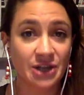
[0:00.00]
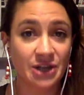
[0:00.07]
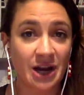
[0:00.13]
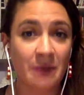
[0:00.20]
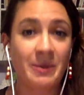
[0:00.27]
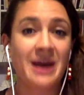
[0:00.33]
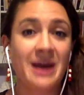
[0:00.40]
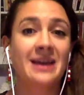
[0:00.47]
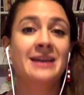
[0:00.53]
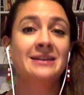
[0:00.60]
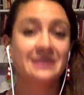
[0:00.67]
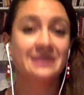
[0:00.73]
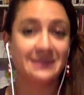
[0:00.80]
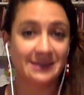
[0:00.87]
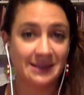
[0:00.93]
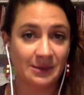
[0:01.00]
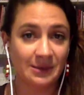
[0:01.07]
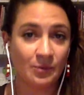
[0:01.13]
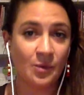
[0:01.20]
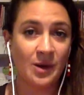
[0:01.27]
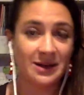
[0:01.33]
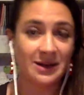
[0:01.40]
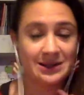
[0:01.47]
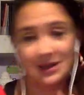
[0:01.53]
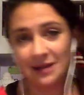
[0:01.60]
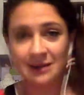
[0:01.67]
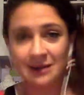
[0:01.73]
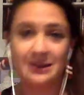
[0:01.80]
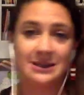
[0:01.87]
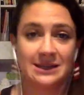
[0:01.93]
check back in to see what
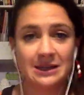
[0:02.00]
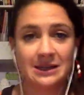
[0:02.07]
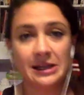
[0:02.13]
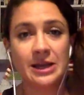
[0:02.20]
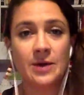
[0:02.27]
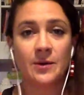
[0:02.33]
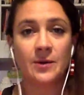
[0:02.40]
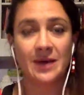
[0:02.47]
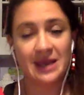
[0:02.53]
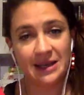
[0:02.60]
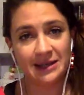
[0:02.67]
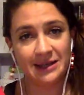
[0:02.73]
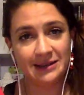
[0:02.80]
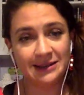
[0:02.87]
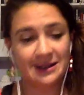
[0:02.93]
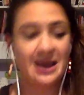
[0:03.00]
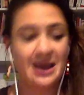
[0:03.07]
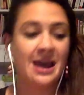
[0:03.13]
the dealio is.